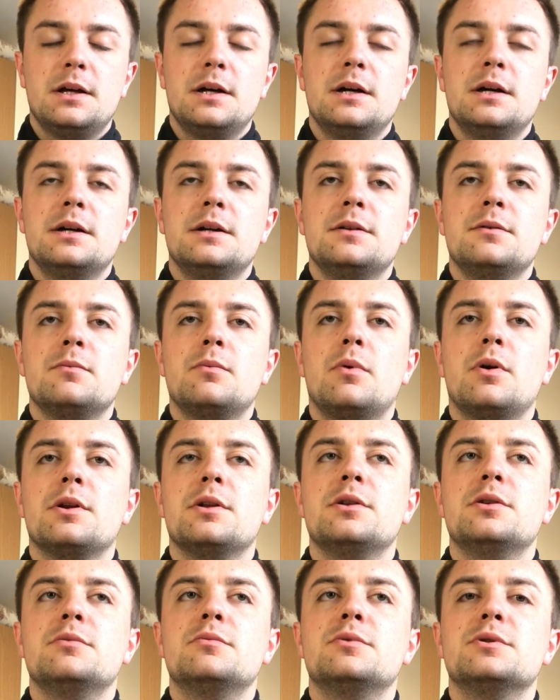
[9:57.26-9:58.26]
and one
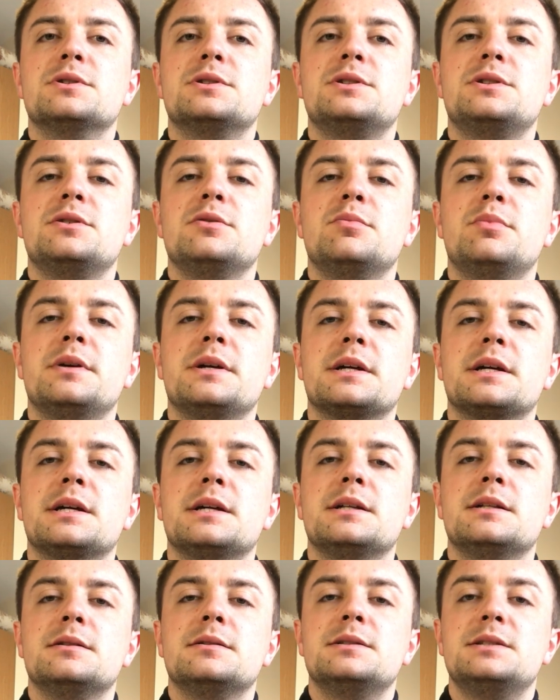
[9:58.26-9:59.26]
of them was to bring
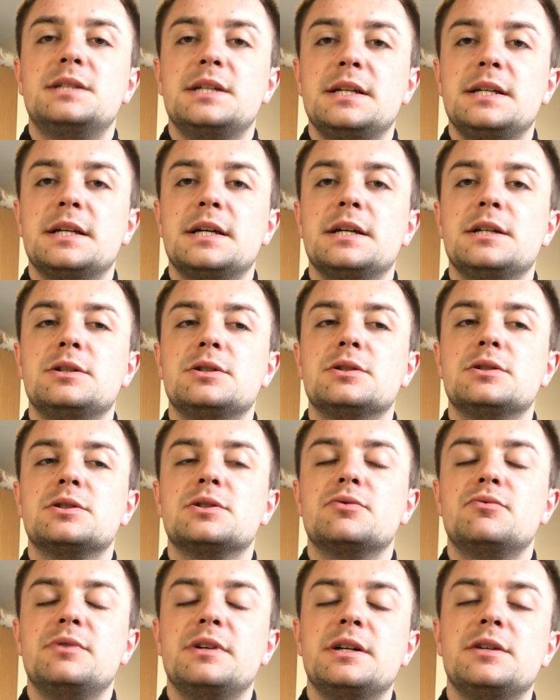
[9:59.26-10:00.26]
in teenagers,
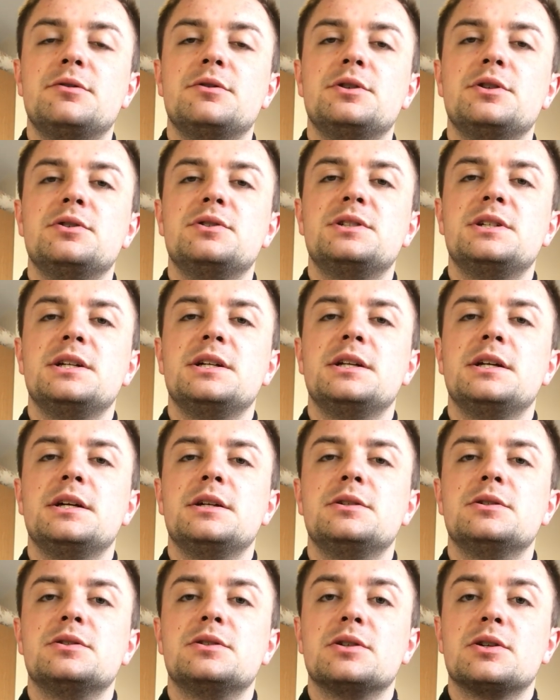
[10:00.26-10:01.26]
to reintroduce
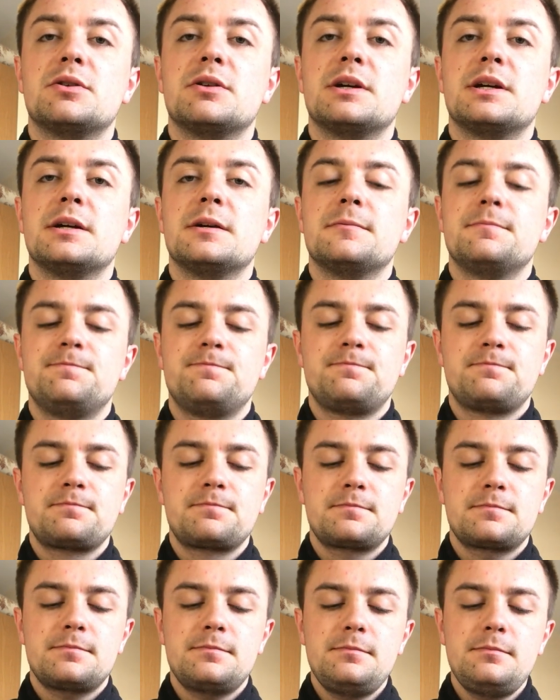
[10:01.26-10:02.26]
teenagers to cricket,
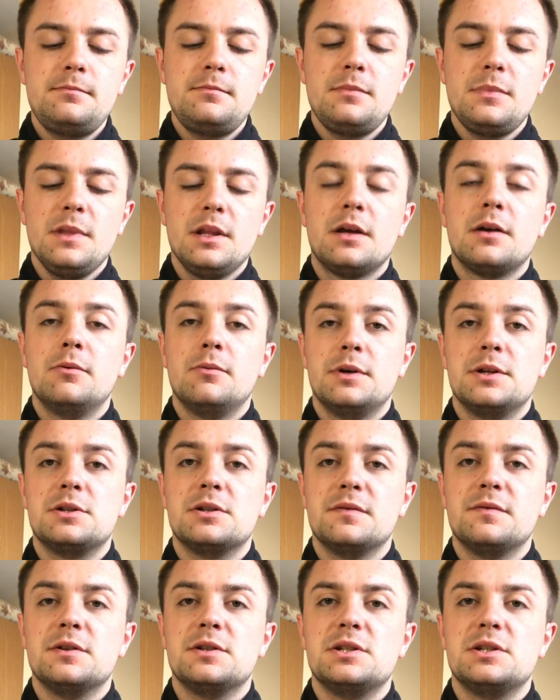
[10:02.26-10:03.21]
which I've